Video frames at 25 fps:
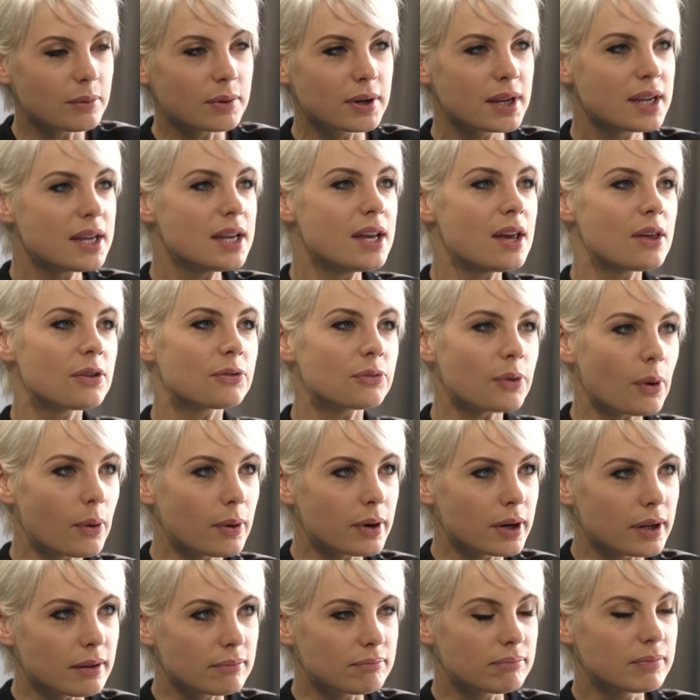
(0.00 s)
I would throw
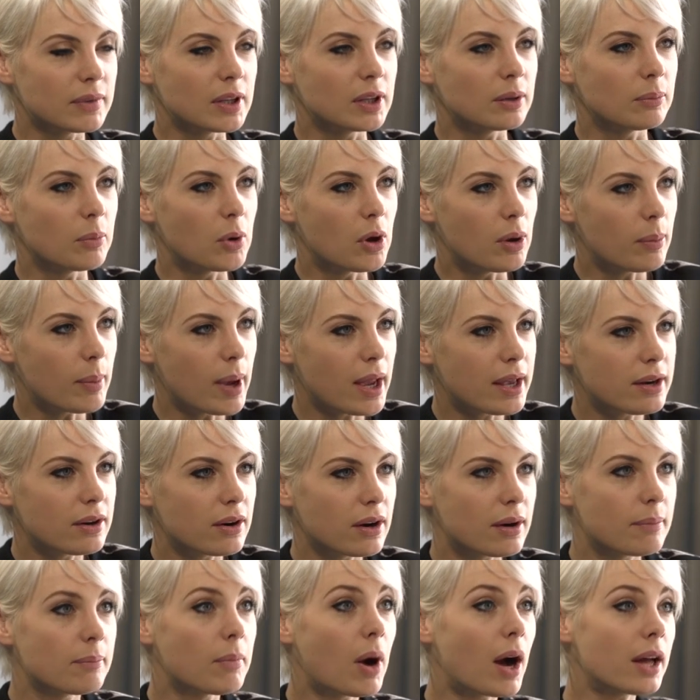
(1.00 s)
in a little mermaid
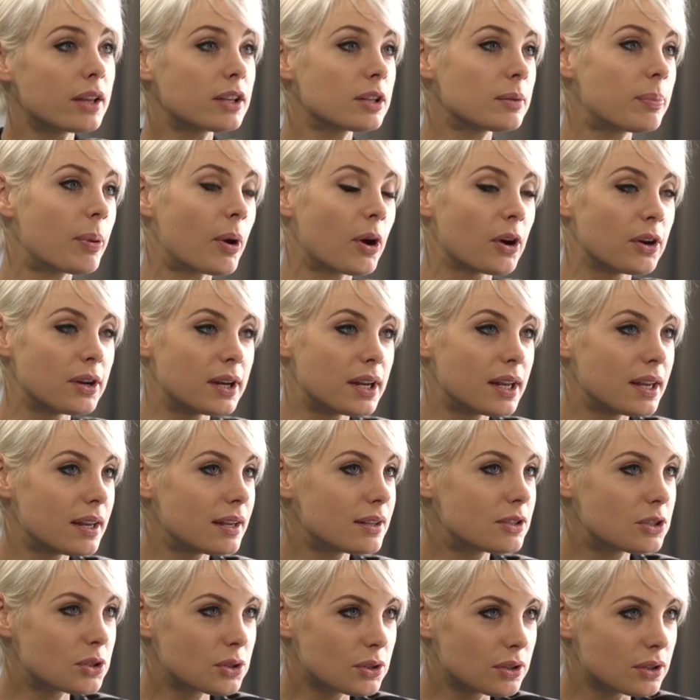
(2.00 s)
or a My Little
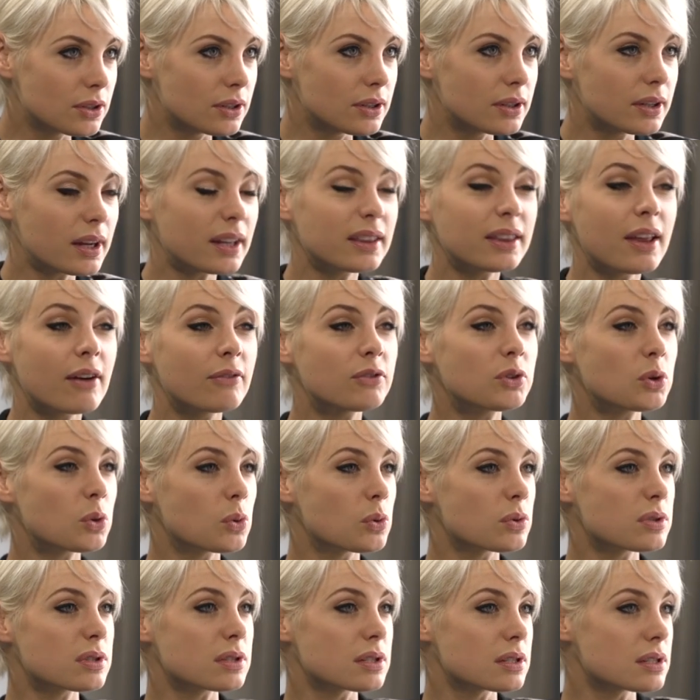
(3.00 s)
Pony too. I loved
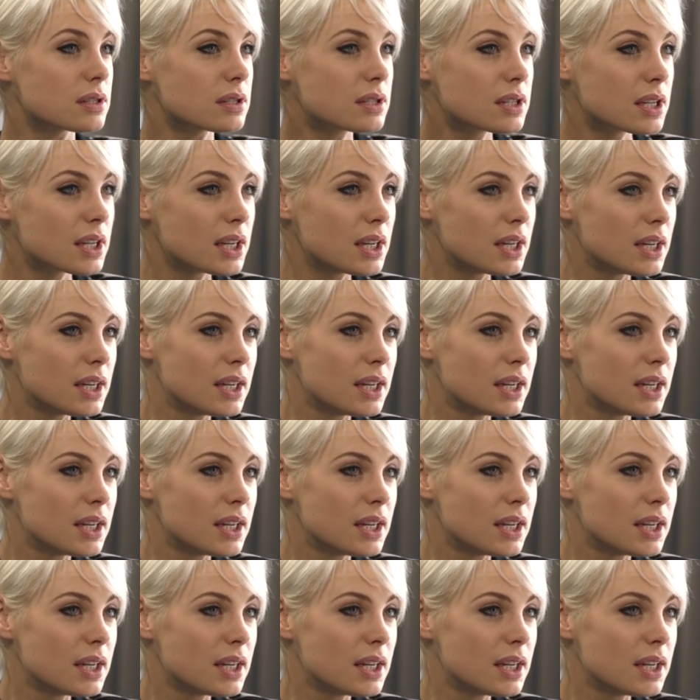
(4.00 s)
horses.